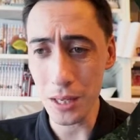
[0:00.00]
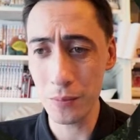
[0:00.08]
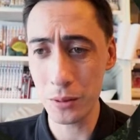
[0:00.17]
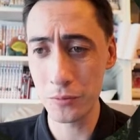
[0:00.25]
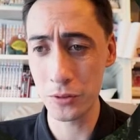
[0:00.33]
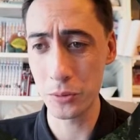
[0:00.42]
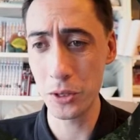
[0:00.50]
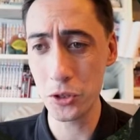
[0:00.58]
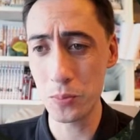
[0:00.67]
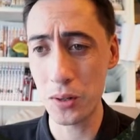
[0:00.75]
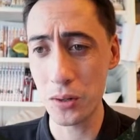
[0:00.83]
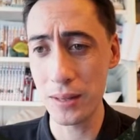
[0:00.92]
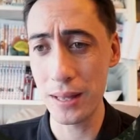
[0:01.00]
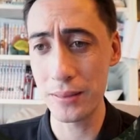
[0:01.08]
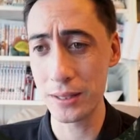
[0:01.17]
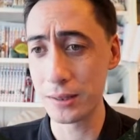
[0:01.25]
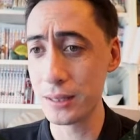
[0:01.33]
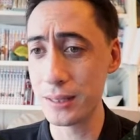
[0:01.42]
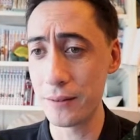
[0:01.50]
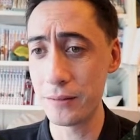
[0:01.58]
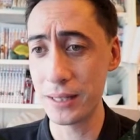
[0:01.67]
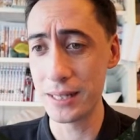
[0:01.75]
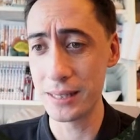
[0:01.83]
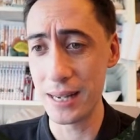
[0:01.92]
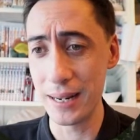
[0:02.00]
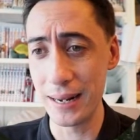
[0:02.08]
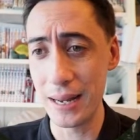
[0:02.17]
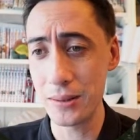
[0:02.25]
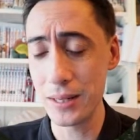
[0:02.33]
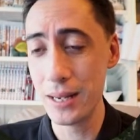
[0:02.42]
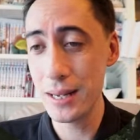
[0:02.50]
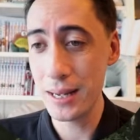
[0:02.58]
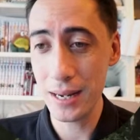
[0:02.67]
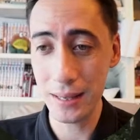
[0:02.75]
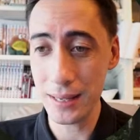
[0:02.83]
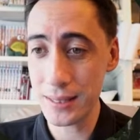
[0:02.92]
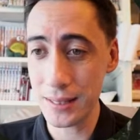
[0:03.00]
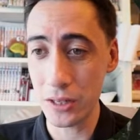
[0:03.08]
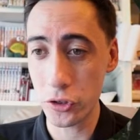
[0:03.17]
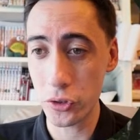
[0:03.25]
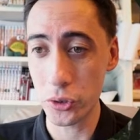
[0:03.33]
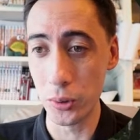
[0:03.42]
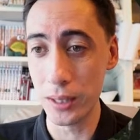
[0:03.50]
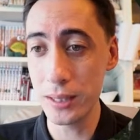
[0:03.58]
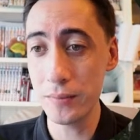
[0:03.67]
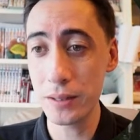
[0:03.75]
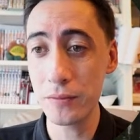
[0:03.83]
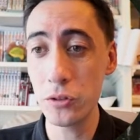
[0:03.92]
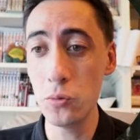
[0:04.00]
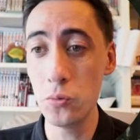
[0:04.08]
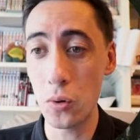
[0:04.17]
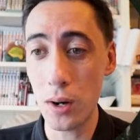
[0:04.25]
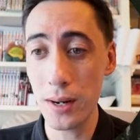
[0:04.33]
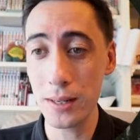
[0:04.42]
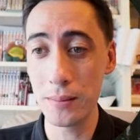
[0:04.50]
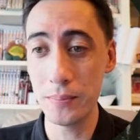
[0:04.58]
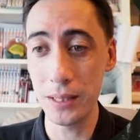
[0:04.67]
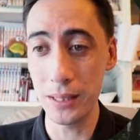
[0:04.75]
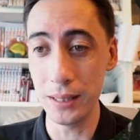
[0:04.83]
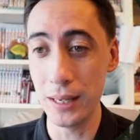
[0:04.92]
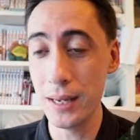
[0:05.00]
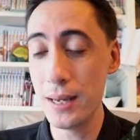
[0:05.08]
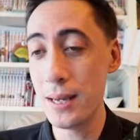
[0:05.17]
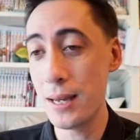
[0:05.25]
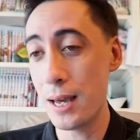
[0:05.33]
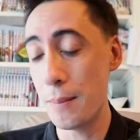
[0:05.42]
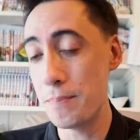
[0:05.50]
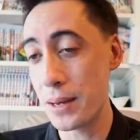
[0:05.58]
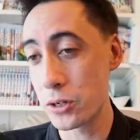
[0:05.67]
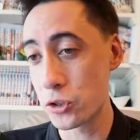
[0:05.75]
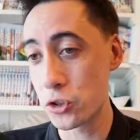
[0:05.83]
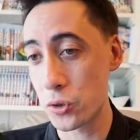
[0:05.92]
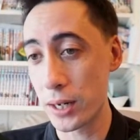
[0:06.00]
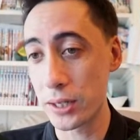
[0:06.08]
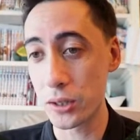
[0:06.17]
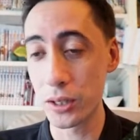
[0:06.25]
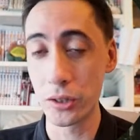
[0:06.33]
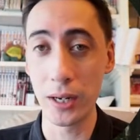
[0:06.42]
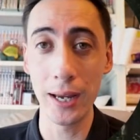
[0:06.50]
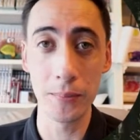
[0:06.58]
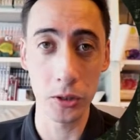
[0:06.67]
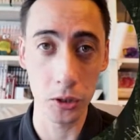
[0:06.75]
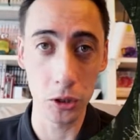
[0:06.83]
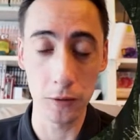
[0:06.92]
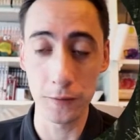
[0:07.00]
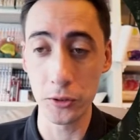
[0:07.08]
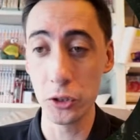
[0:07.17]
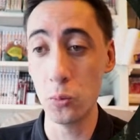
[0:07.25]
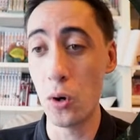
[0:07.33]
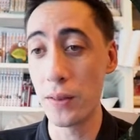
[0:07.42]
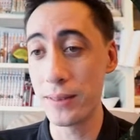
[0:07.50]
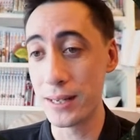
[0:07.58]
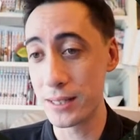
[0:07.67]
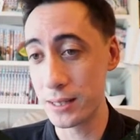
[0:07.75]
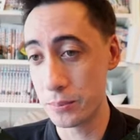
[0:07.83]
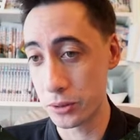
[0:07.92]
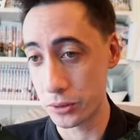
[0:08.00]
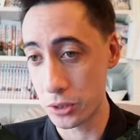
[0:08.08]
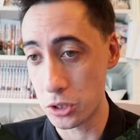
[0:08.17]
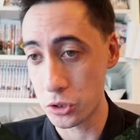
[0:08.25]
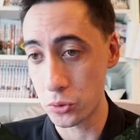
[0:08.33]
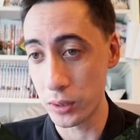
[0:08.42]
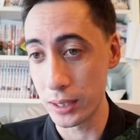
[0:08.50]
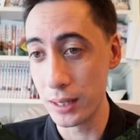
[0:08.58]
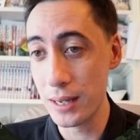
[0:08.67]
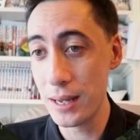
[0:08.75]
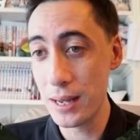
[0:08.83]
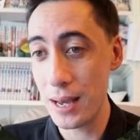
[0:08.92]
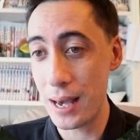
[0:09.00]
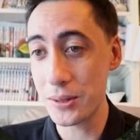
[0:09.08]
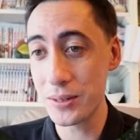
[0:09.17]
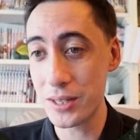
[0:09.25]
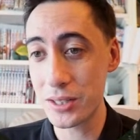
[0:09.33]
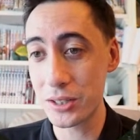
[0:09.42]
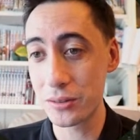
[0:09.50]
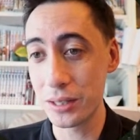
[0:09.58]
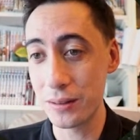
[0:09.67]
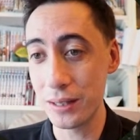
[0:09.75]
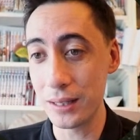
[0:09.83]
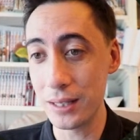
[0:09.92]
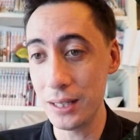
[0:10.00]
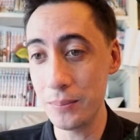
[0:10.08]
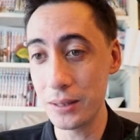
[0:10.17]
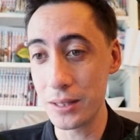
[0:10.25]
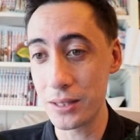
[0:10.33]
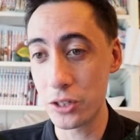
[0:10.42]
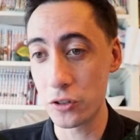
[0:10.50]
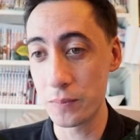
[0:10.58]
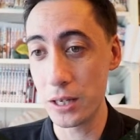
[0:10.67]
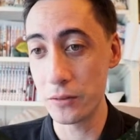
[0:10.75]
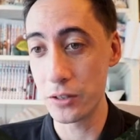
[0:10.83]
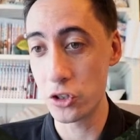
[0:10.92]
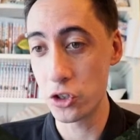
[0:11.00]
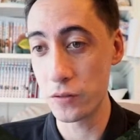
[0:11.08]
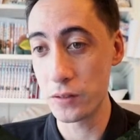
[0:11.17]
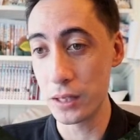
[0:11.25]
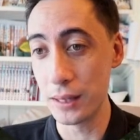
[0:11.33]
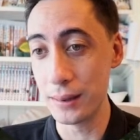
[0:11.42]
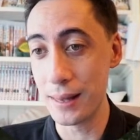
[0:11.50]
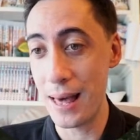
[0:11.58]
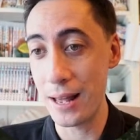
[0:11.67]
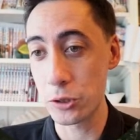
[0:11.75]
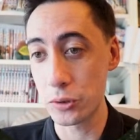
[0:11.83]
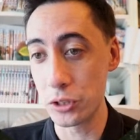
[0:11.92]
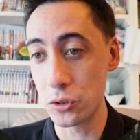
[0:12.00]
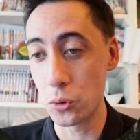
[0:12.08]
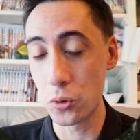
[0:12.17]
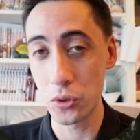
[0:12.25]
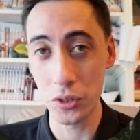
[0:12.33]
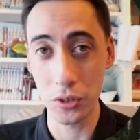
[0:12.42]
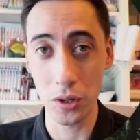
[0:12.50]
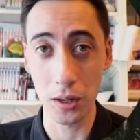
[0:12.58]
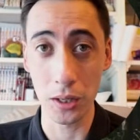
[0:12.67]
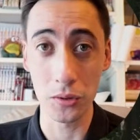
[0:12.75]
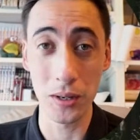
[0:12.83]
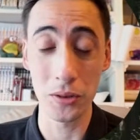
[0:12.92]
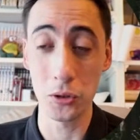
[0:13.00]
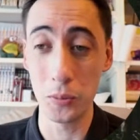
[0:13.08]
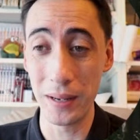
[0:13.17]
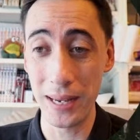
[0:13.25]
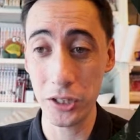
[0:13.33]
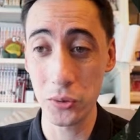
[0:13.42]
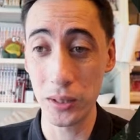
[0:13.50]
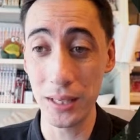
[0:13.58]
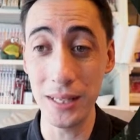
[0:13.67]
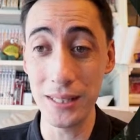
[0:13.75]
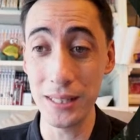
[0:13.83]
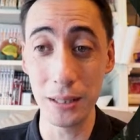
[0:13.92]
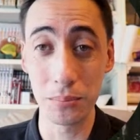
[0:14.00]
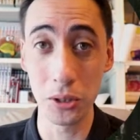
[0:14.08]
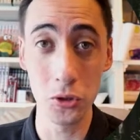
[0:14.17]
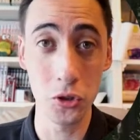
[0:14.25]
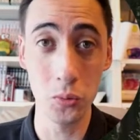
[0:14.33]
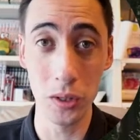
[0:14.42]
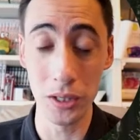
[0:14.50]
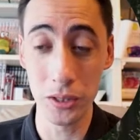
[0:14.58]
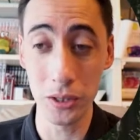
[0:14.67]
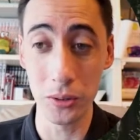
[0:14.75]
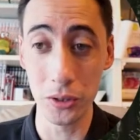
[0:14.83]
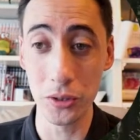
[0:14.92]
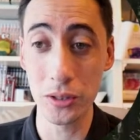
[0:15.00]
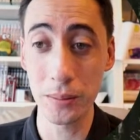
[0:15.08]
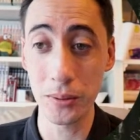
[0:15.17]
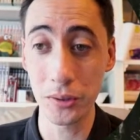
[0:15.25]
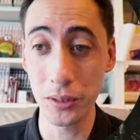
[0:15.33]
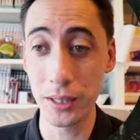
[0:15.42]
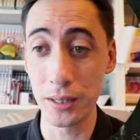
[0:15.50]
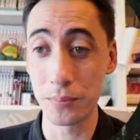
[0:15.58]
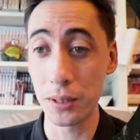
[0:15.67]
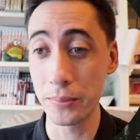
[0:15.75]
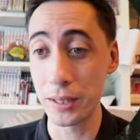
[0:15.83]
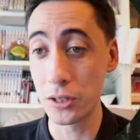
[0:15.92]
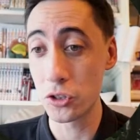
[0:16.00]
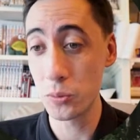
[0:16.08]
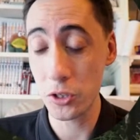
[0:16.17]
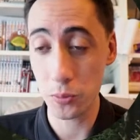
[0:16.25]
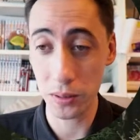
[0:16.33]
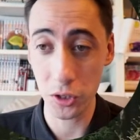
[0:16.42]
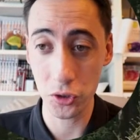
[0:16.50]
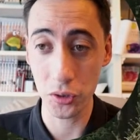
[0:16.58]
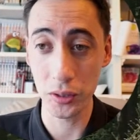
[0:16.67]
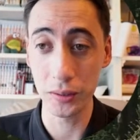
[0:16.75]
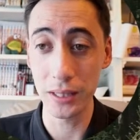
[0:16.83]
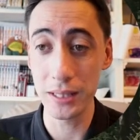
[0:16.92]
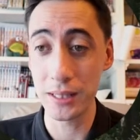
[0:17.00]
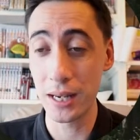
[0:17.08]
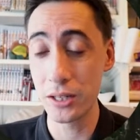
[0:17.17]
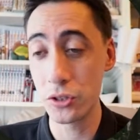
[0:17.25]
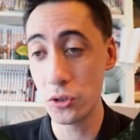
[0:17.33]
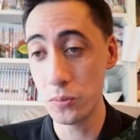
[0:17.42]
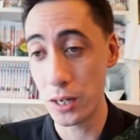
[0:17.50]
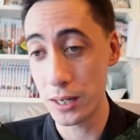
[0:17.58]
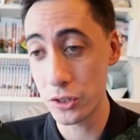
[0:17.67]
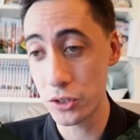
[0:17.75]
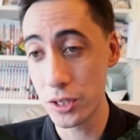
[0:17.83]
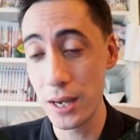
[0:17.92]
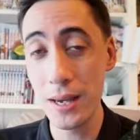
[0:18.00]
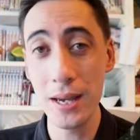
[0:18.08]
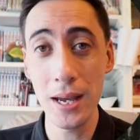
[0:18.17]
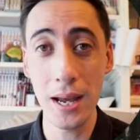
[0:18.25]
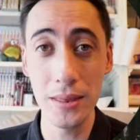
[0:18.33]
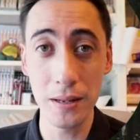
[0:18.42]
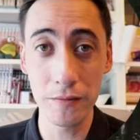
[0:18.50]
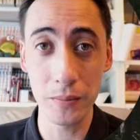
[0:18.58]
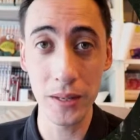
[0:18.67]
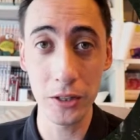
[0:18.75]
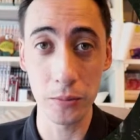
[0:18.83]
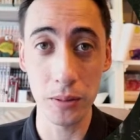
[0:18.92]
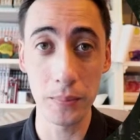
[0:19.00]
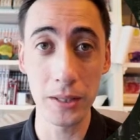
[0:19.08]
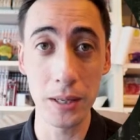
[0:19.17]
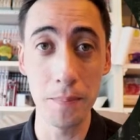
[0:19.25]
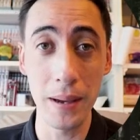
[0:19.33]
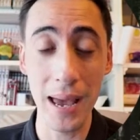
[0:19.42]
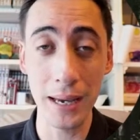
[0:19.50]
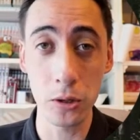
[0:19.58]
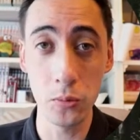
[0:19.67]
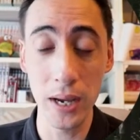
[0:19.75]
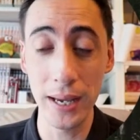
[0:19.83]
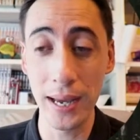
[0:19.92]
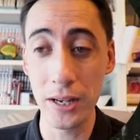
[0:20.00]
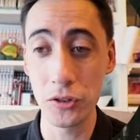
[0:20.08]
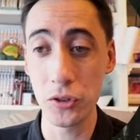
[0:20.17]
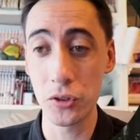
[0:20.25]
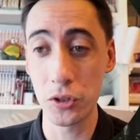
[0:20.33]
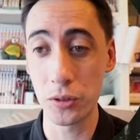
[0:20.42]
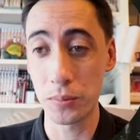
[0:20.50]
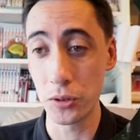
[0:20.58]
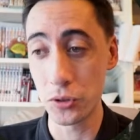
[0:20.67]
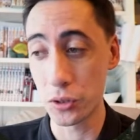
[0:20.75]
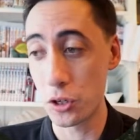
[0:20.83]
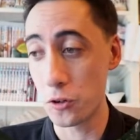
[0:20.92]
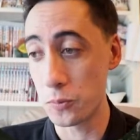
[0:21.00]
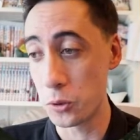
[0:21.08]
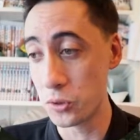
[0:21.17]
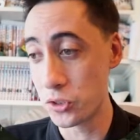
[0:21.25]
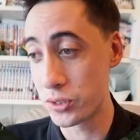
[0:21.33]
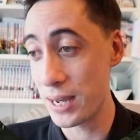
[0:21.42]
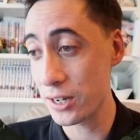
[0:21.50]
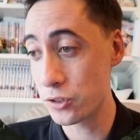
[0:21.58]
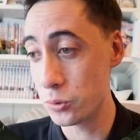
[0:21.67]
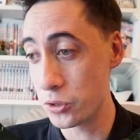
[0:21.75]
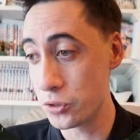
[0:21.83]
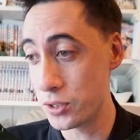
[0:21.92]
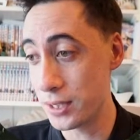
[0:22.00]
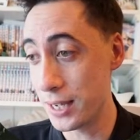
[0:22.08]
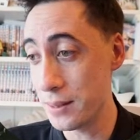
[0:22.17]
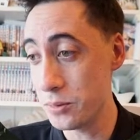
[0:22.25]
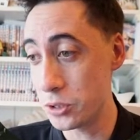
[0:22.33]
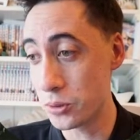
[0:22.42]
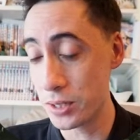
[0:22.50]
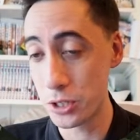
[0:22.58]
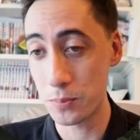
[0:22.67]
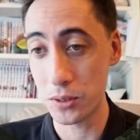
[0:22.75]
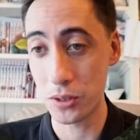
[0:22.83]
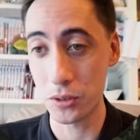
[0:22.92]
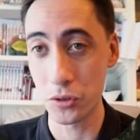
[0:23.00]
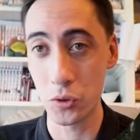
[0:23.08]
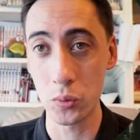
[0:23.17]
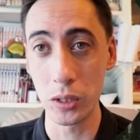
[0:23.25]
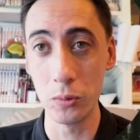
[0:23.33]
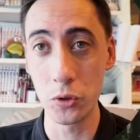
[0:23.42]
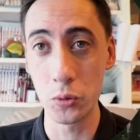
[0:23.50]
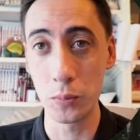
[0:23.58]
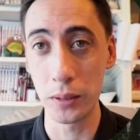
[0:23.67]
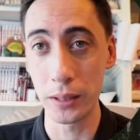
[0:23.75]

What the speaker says: But for the most part, that theory definitely has died out, and that's not true. And even if you want to be a better striker and you're an amateur golfer and you want that simpler golf swing, I don't necessarily think keeping the center of pelvis shifting laterally towards the target throughout the whole backswing is the approach you want to do. You're typically going to probably get too much pressure on the lead side too much, And then from there, you're probably going to back away as you start to approach the golf ball, which is actually what you see him do in his particular swing, which we'll